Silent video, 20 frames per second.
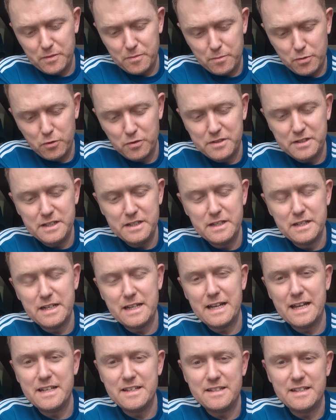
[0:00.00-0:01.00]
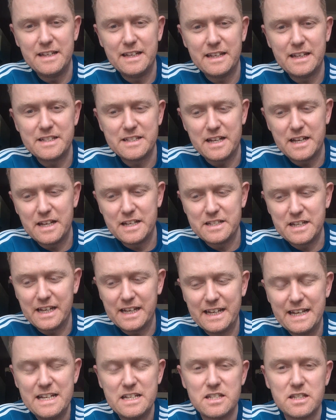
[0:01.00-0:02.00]
protein intake is a
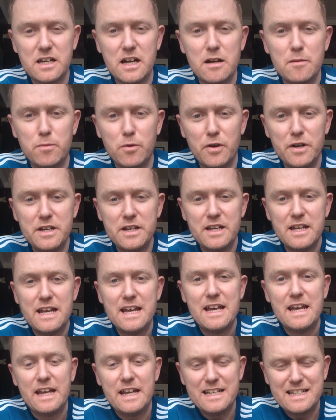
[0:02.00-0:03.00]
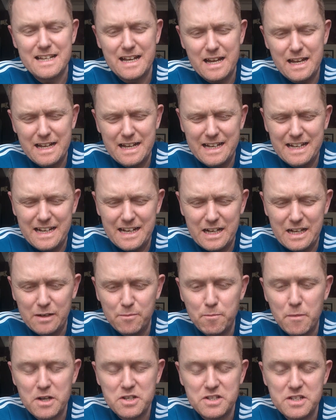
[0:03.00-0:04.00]
great start point. It's
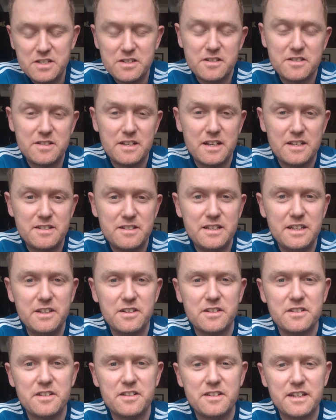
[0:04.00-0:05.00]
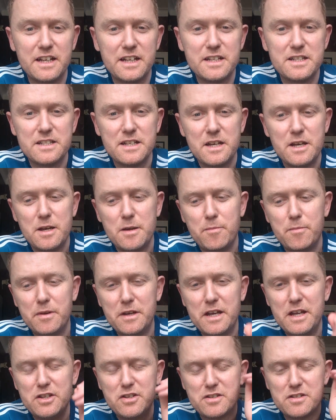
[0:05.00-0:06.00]
much easier to adhere to things,
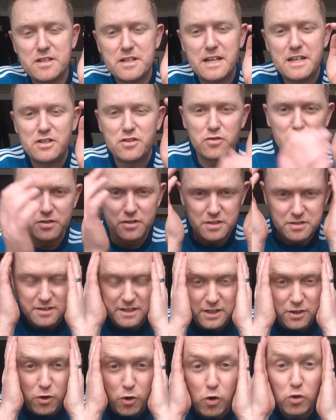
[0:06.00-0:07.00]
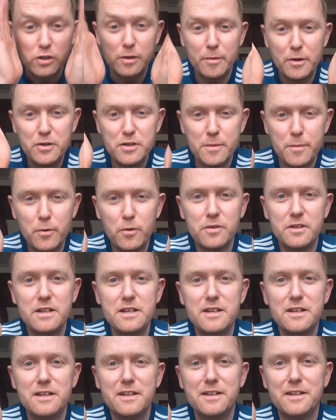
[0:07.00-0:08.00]
but it's not just like all about the
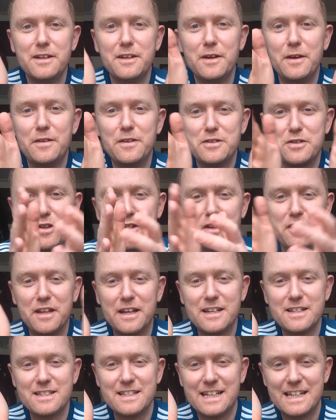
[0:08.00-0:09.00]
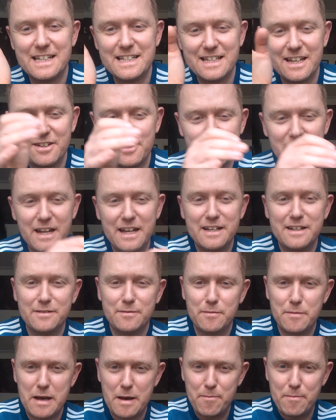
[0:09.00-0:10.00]
protein. There's other things to consider,
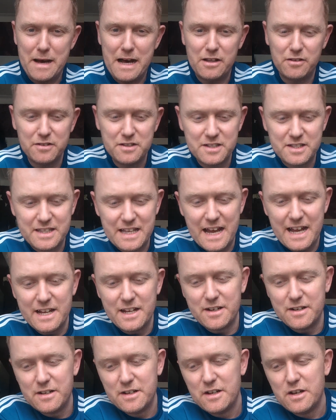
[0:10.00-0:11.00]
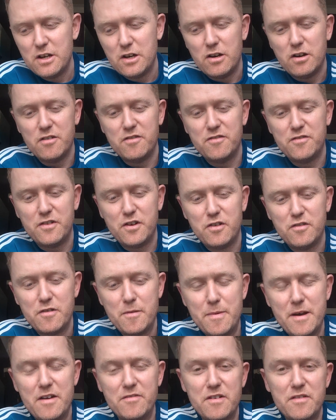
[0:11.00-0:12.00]
and a balanced diet of
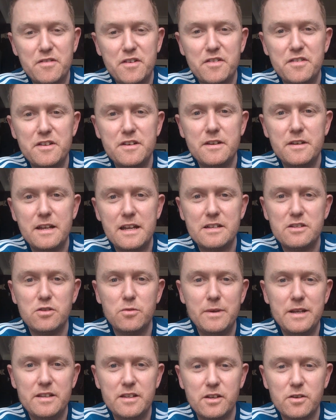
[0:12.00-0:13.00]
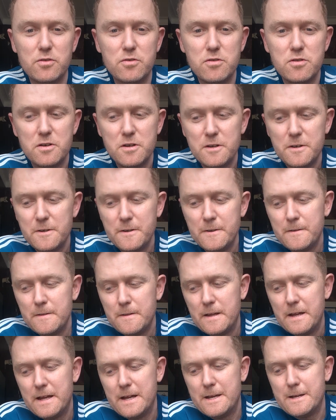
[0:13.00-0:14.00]
a bit of everything is the way to go.
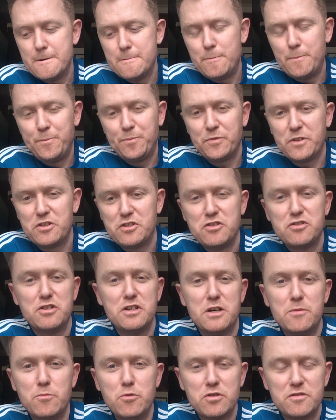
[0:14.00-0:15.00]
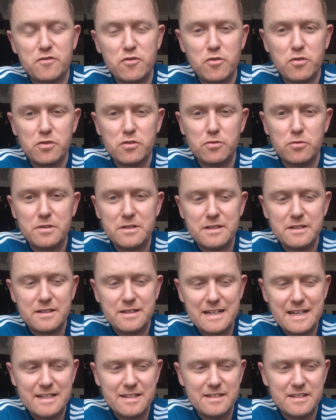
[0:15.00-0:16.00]
It's just that most folk
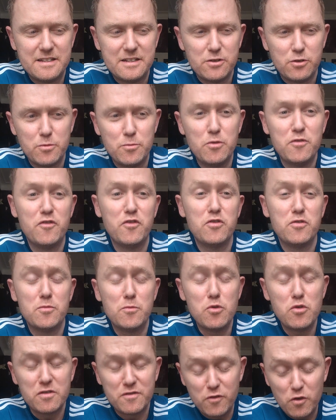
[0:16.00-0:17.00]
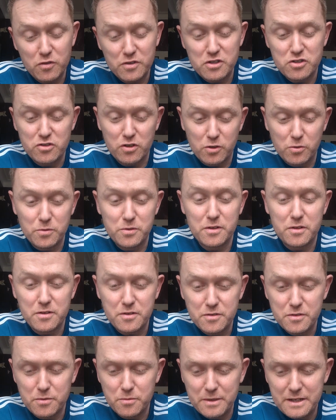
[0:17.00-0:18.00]
don't tend to, or most folk that struggle
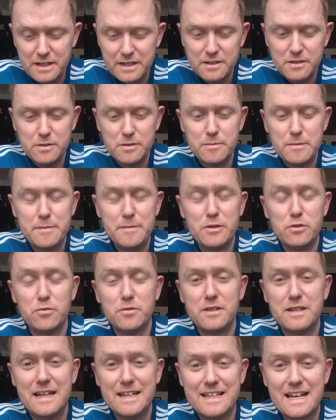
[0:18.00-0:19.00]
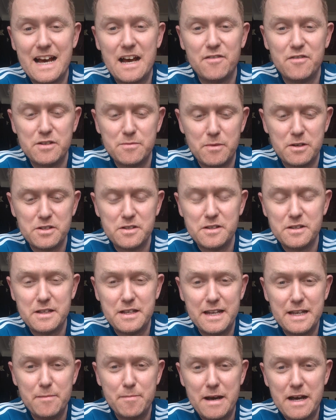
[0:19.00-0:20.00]
their weight maybe don't tend to have as much
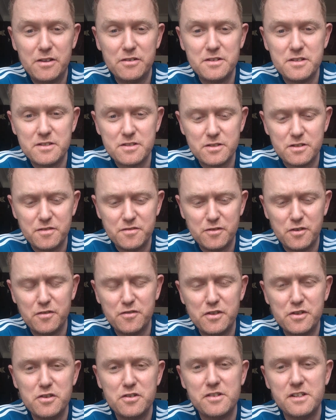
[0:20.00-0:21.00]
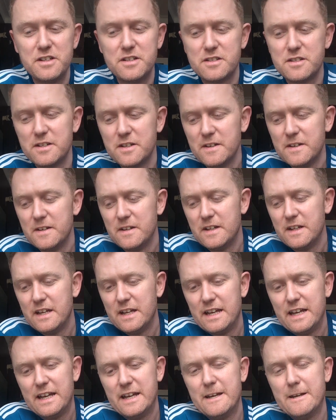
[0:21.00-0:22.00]
the right balance of the nutrients.
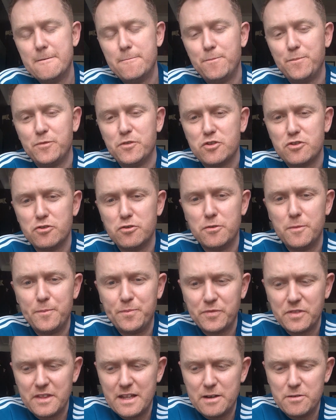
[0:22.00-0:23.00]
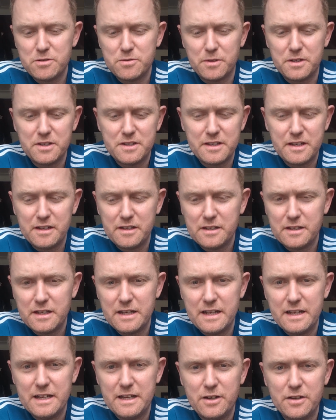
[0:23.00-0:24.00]
So that was one thing,
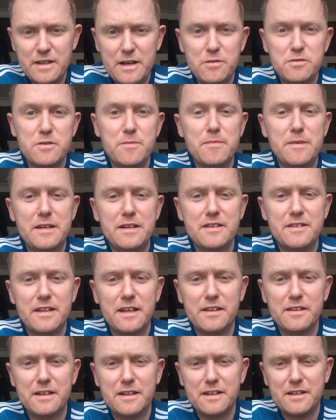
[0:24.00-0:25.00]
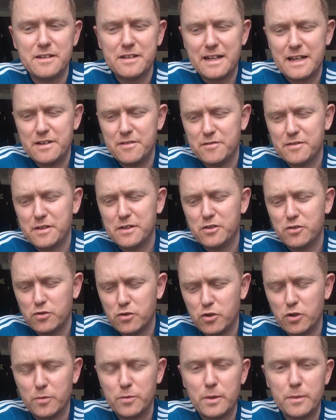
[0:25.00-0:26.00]
and that was the main thing that kind of
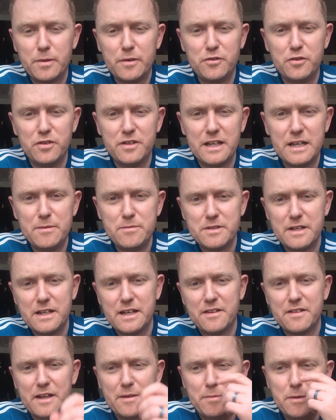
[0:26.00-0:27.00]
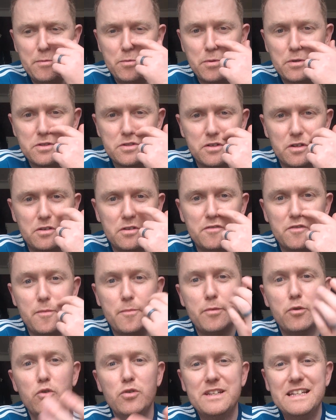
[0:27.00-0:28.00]
cropped up a few times. Like, I think people were struggling for
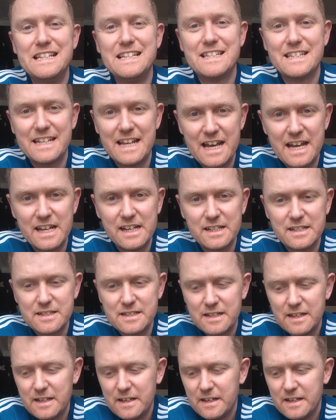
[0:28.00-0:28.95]
protein snacks,